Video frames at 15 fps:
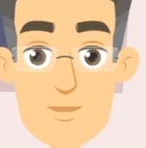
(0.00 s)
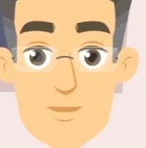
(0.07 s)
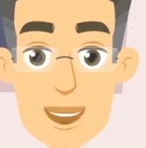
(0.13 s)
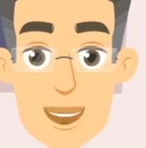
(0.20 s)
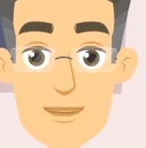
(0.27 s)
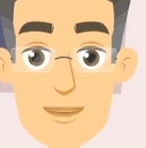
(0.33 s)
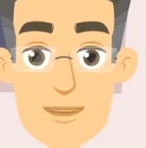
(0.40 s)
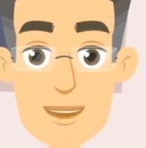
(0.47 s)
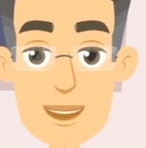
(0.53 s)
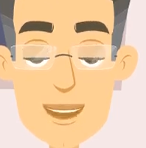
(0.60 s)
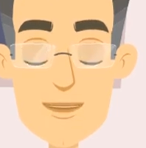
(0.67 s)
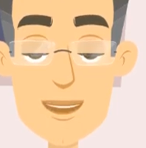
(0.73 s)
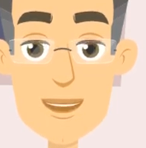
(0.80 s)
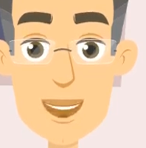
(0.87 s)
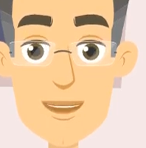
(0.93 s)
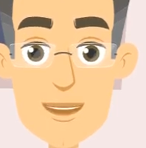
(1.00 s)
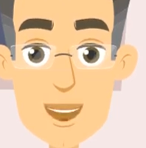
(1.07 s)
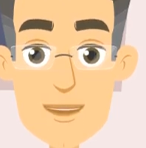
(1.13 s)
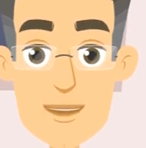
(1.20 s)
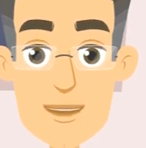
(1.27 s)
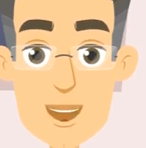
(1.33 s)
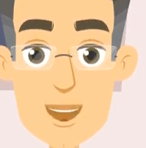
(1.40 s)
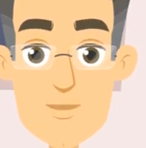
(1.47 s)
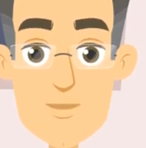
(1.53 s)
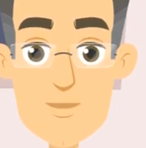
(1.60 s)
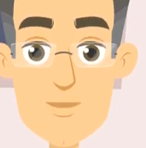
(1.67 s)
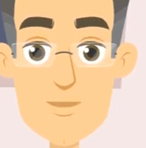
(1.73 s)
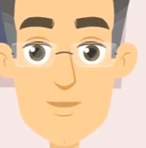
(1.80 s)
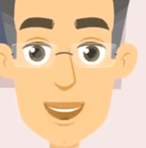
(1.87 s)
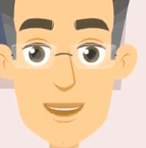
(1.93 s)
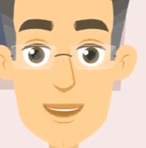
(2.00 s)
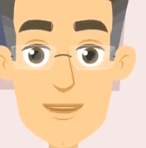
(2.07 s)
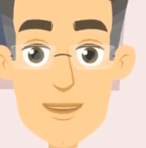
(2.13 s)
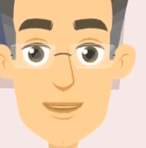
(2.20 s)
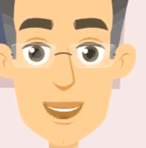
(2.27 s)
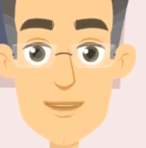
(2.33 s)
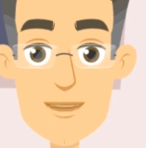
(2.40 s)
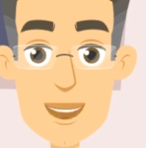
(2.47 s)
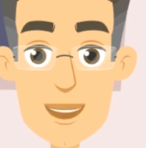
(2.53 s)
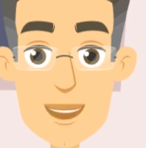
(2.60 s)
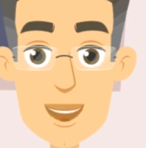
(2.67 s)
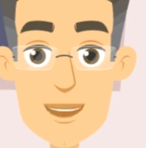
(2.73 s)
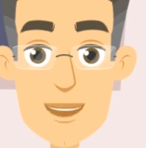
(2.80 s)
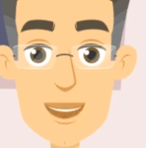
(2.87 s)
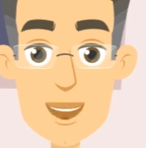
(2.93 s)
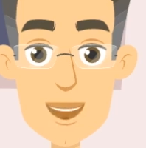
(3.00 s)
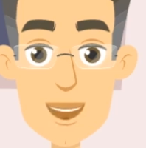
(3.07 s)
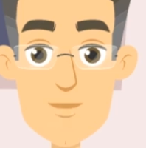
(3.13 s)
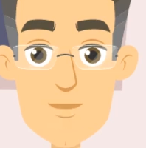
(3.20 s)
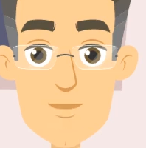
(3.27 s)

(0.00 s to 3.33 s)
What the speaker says: Common causes include sudden twists or pivots.